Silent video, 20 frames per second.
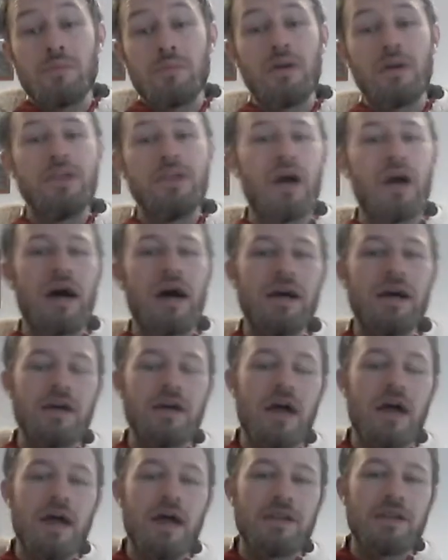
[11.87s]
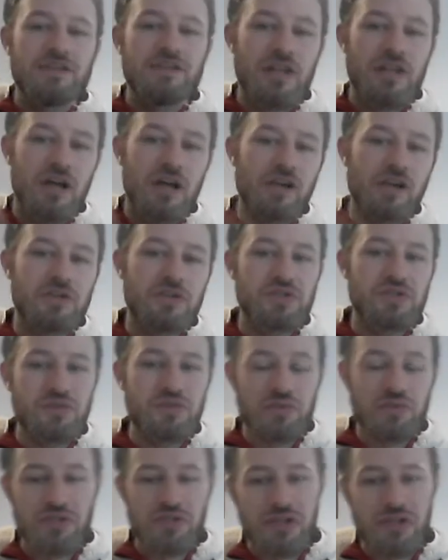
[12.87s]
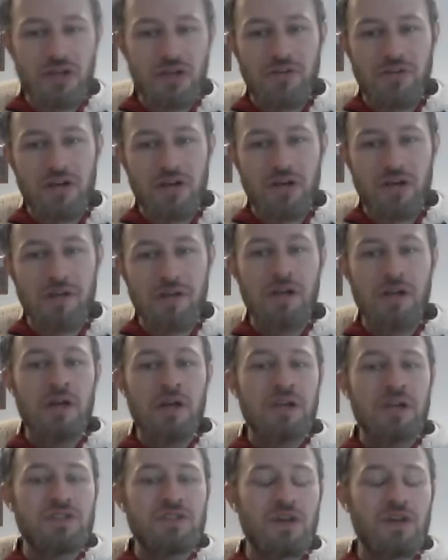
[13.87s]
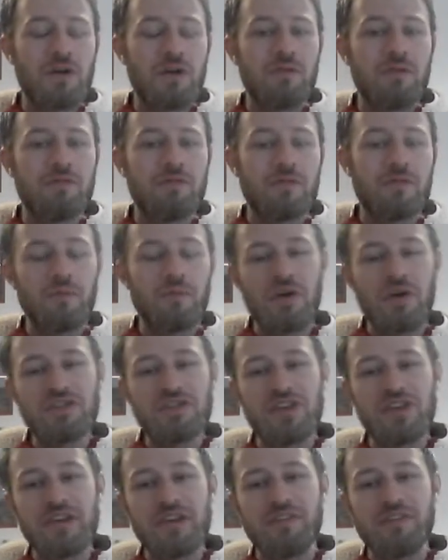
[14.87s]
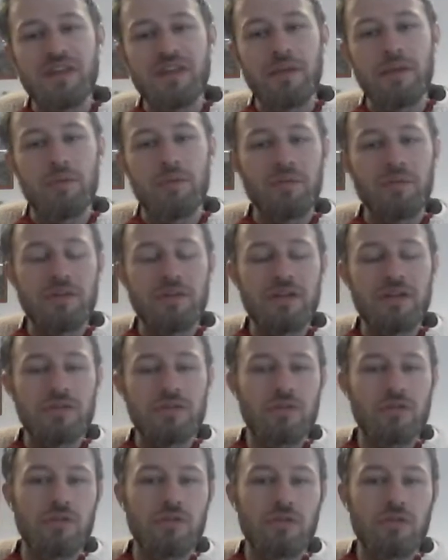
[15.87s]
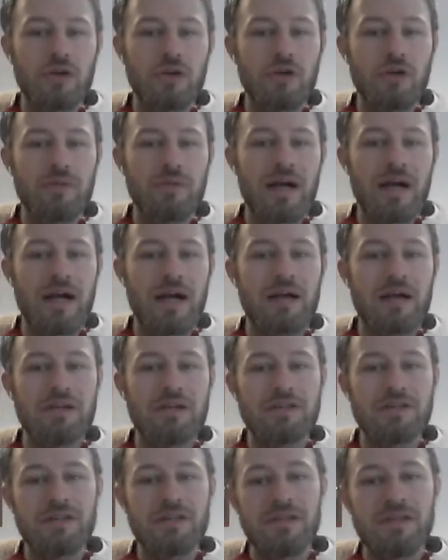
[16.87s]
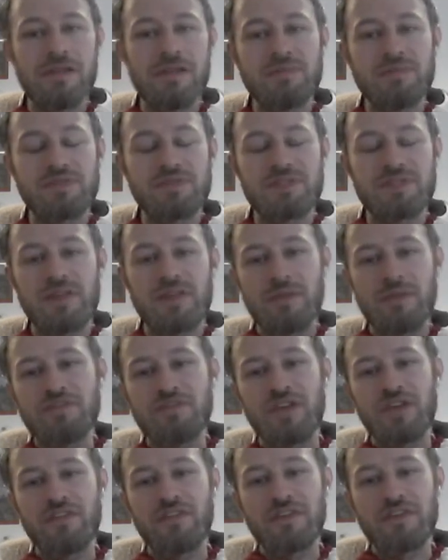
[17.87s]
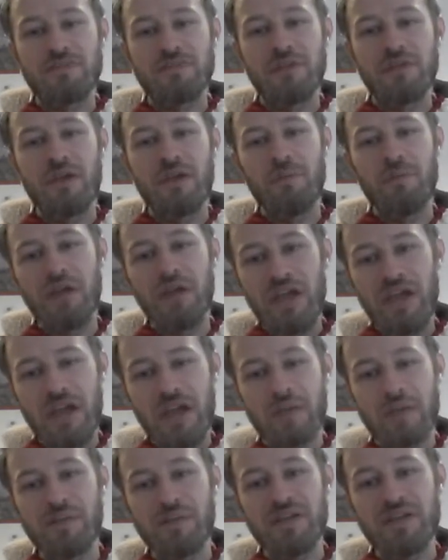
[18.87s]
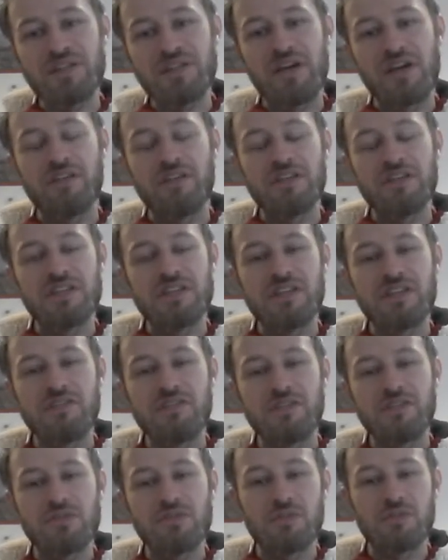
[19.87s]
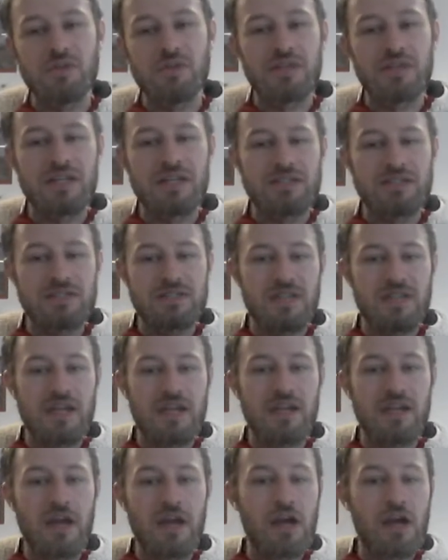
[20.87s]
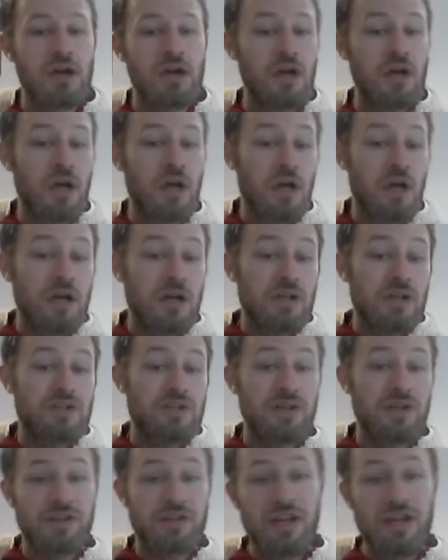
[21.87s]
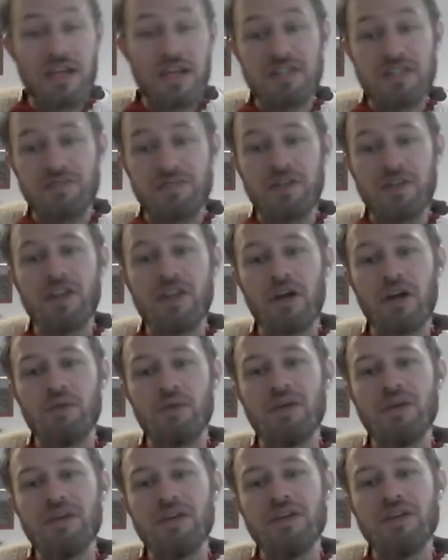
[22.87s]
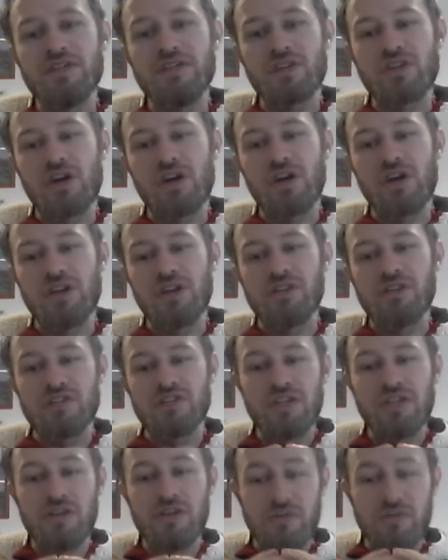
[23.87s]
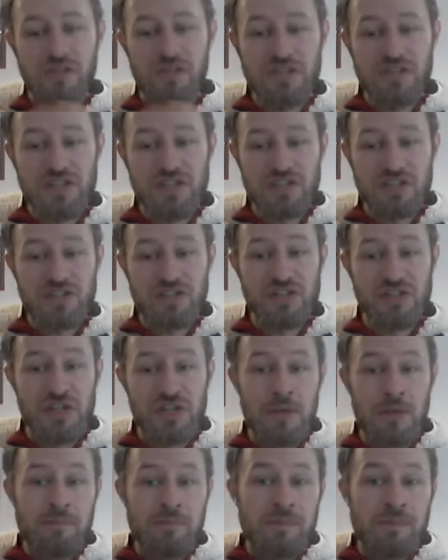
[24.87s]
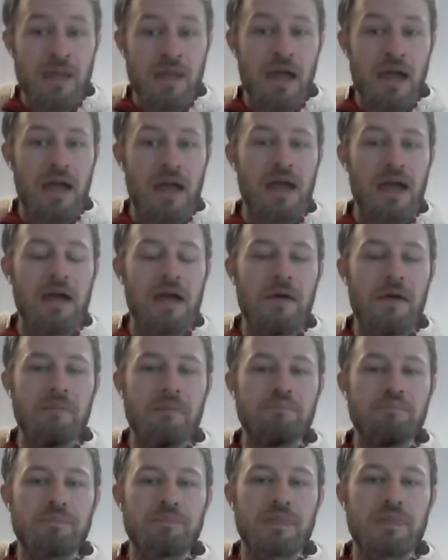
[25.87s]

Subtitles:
There's a lot of construction going on, so for my safety, they put me in another room, and it keeps them safe as a B&B, and myself as an individual that's staying here. So today's video is called Geophysics, and